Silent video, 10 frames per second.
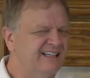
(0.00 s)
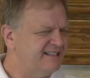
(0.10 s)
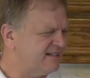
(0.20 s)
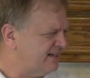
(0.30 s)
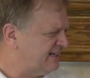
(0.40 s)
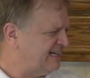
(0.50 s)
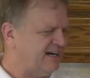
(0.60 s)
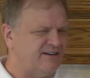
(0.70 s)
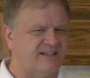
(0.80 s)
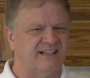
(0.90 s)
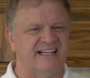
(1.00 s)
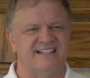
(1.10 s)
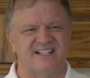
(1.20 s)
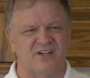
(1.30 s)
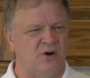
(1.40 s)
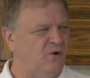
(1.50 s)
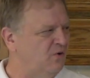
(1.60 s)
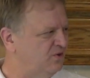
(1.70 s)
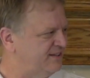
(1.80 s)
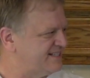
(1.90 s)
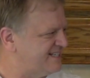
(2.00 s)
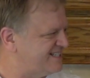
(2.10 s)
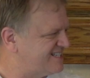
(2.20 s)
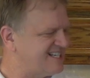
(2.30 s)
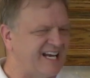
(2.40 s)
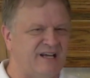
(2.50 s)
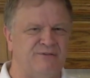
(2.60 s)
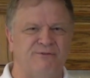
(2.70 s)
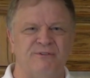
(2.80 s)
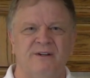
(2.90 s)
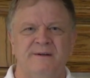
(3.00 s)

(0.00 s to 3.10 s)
He's going to calculate, is it cold? Is it safe?